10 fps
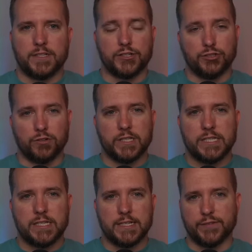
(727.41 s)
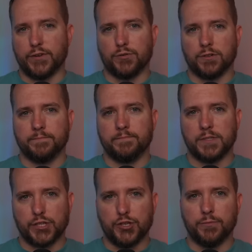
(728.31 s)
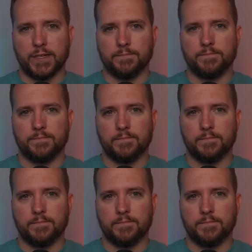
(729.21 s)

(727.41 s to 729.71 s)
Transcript: As a journalist, as a voter, as a human.